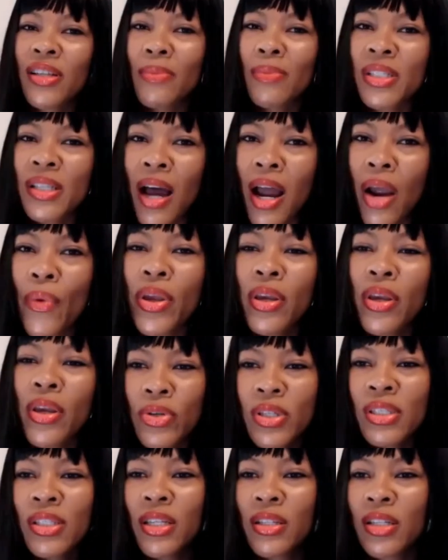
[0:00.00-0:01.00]
i'm sorry you
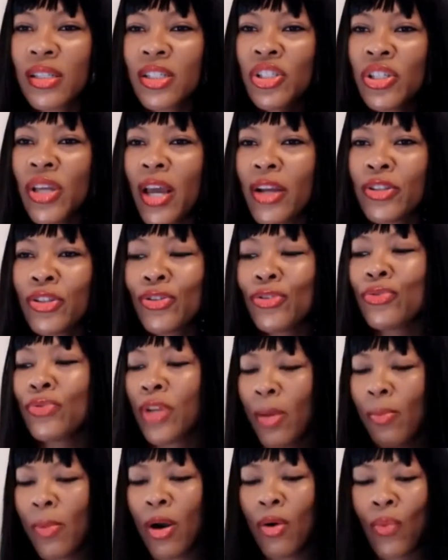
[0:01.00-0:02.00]
can send us a check too
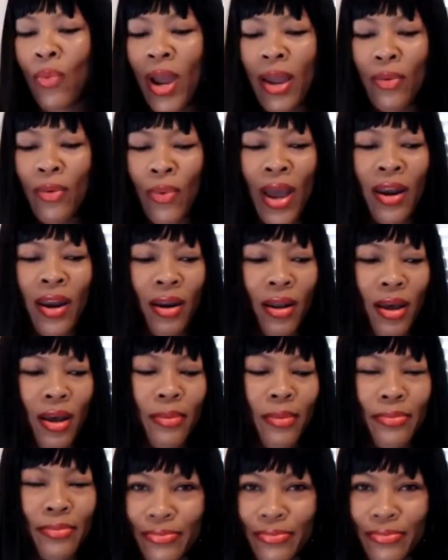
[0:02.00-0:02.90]
come on write write it up